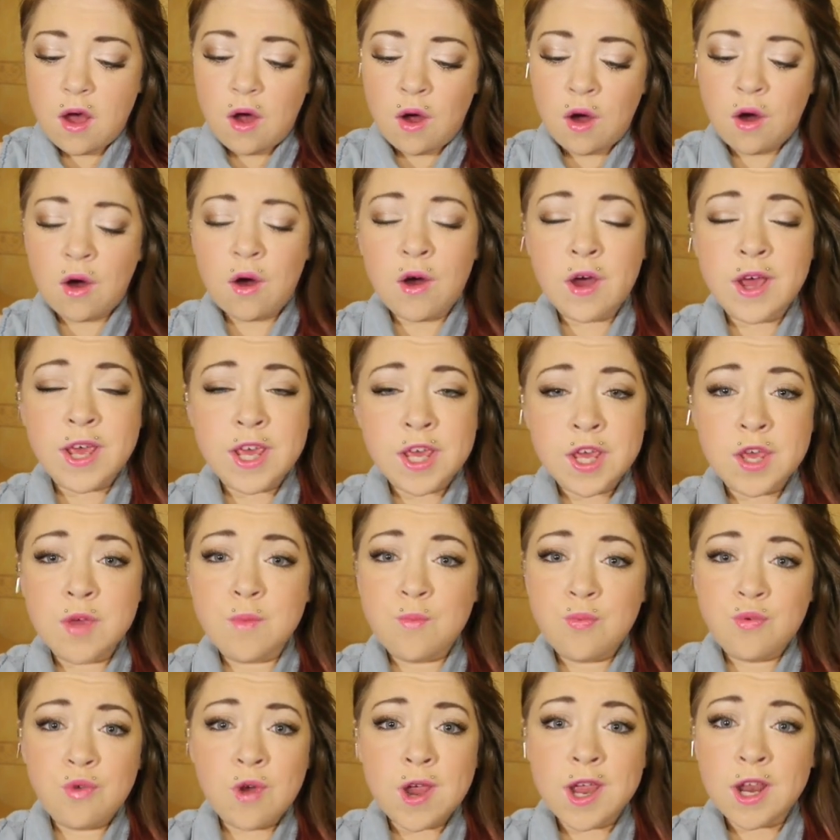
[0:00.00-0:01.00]
are
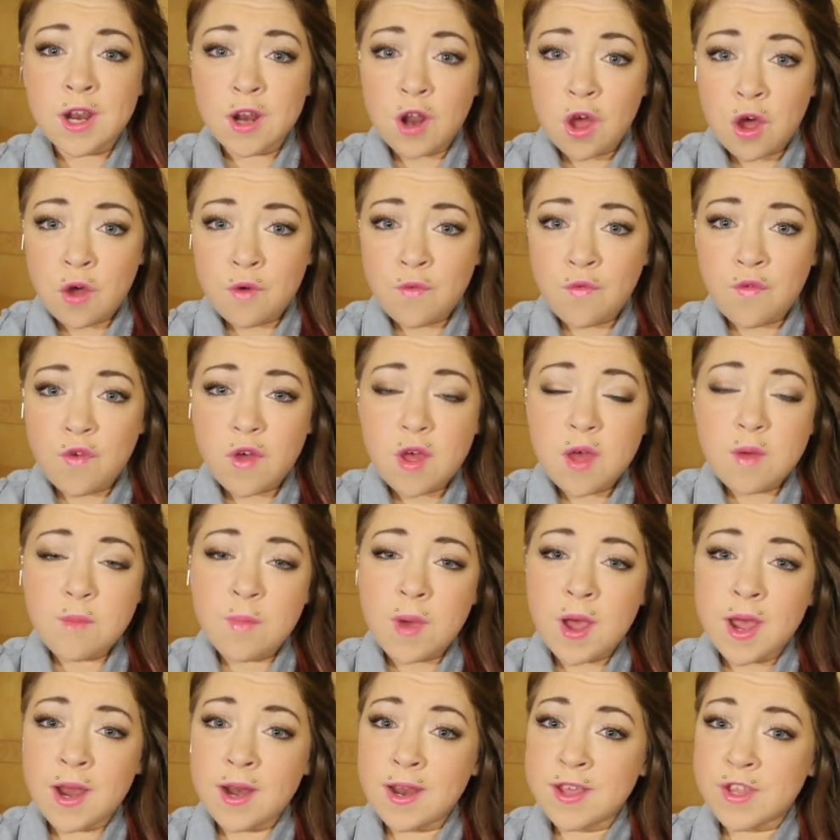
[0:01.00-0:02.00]
Eat, Pray, Love
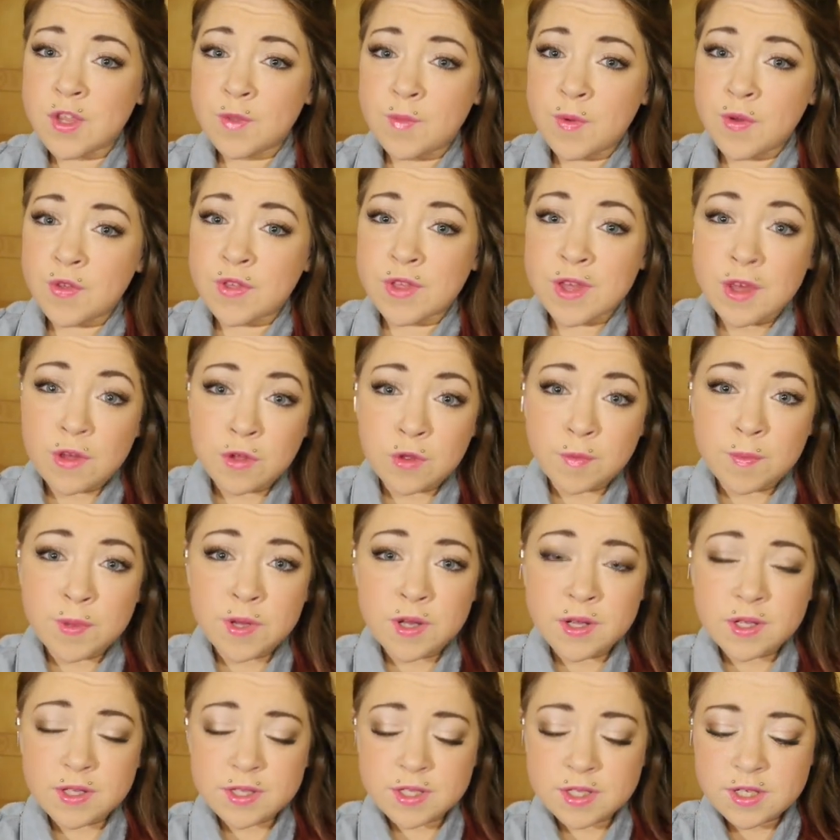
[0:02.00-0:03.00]
by Elizabeth
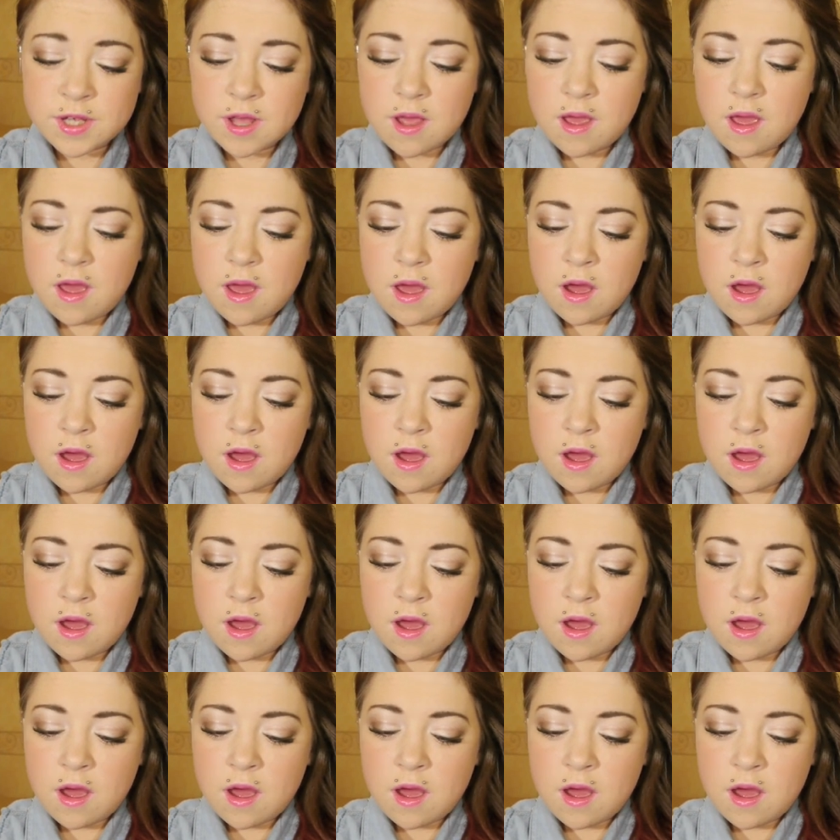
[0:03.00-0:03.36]
Gilbert.